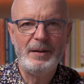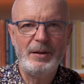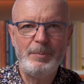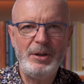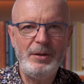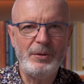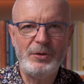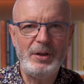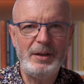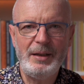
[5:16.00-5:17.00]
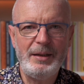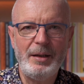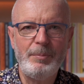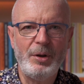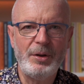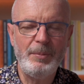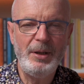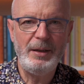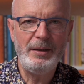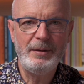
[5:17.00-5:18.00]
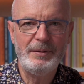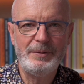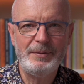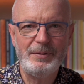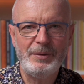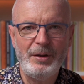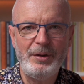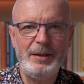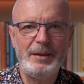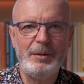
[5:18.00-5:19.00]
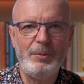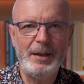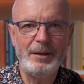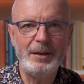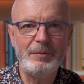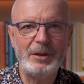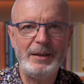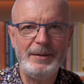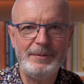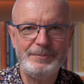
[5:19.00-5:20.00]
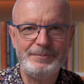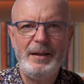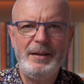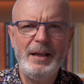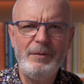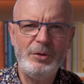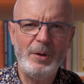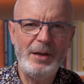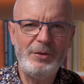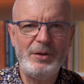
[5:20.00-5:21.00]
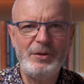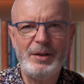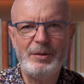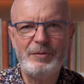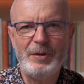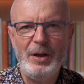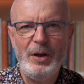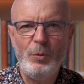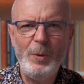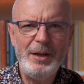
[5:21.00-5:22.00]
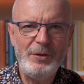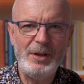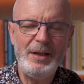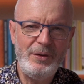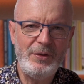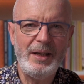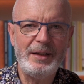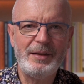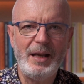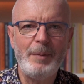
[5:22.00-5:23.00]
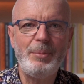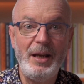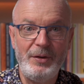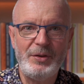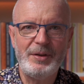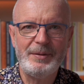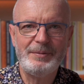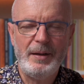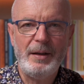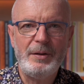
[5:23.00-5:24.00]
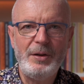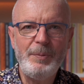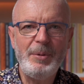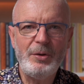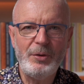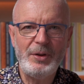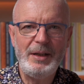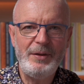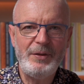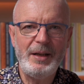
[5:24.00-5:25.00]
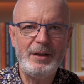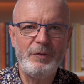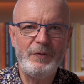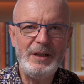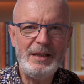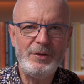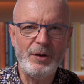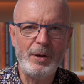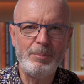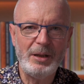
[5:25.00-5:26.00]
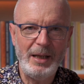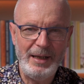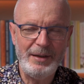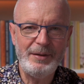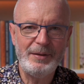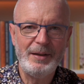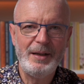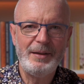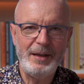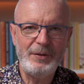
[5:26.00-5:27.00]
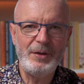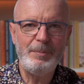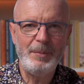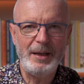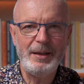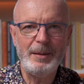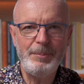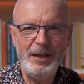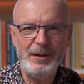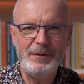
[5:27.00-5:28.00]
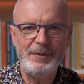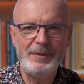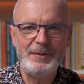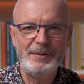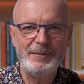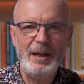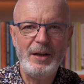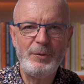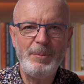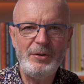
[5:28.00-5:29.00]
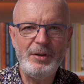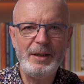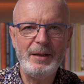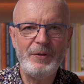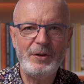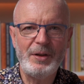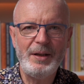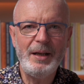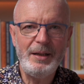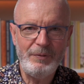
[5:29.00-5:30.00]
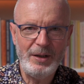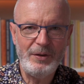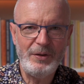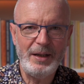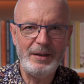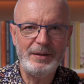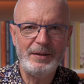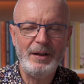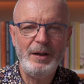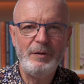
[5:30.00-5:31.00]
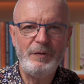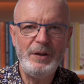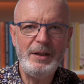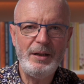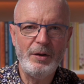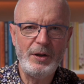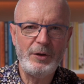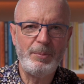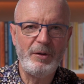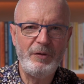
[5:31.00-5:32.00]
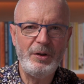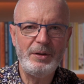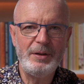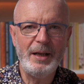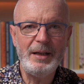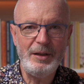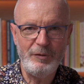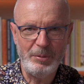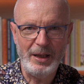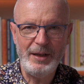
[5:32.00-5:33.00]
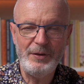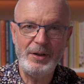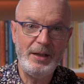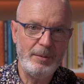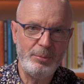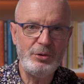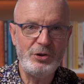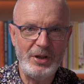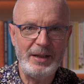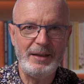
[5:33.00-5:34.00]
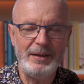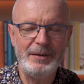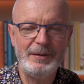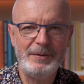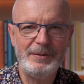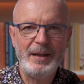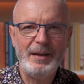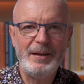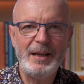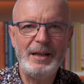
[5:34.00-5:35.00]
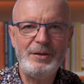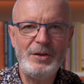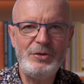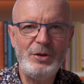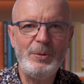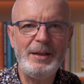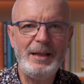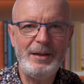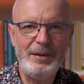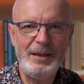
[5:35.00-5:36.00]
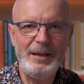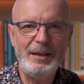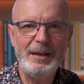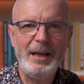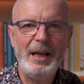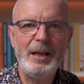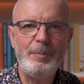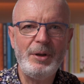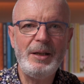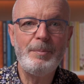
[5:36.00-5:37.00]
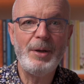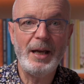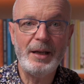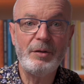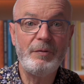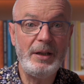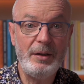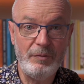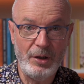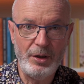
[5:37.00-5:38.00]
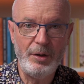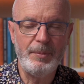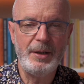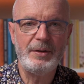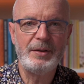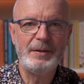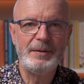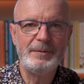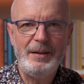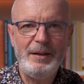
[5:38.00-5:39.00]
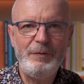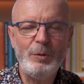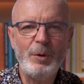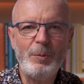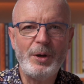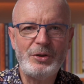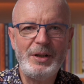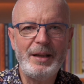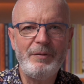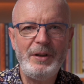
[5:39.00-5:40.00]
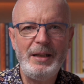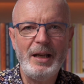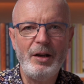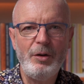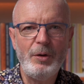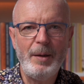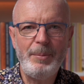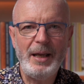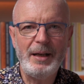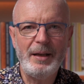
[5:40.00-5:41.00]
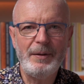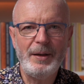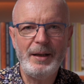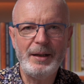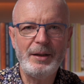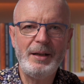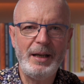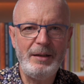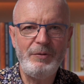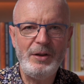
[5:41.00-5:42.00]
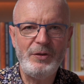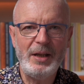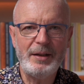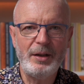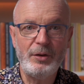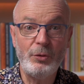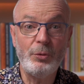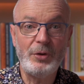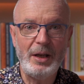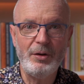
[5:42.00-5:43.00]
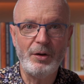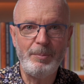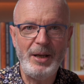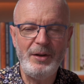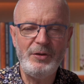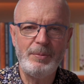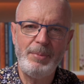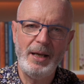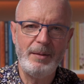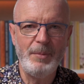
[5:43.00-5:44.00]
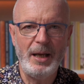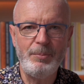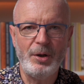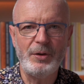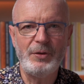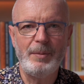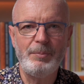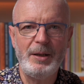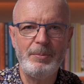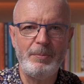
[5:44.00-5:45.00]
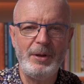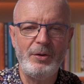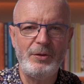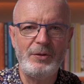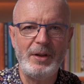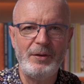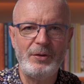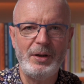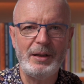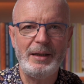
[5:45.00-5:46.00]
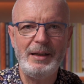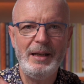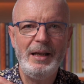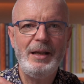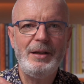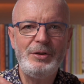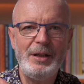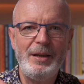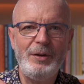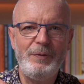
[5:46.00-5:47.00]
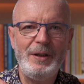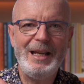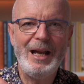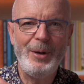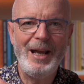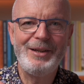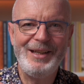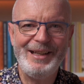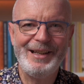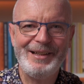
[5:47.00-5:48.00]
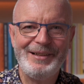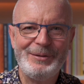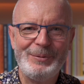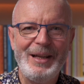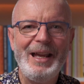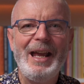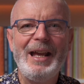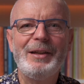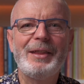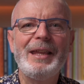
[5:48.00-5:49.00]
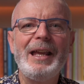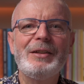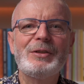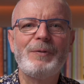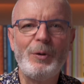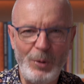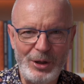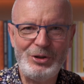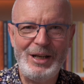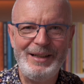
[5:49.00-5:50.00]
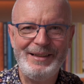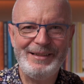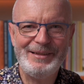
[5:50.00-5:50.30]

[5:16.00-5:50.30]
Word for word: The beetles certainly don't bother me. I think they're rather lovely. You have to ask yourself, when is an insect a pest? Just because an insect feeds on a plant doesn't make it a pest. Especially if it's a native insect feeding on its preferred native plants in a bush setting. They are just doing their thing and being part of the environment. If you want to watch another video about a, another native insect that is also not a pest, but may bother some people because it's unsightly, check this video out here. And thanks for watching.